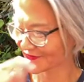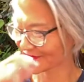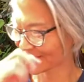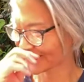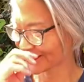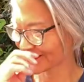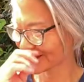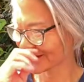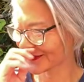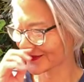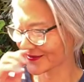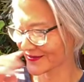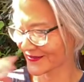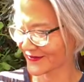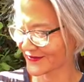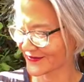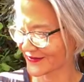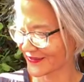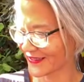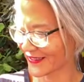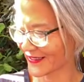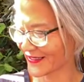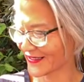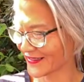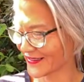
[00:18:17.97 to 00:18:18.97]
I'm
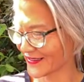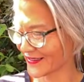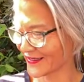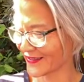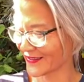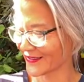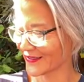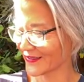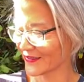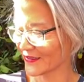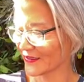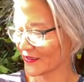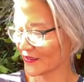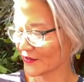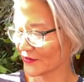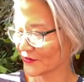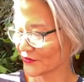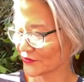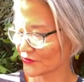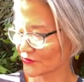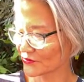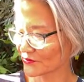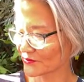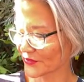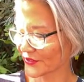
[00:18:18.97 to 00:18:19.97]
sorry.
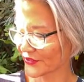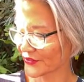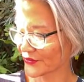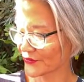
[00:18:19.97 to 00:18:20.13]
You may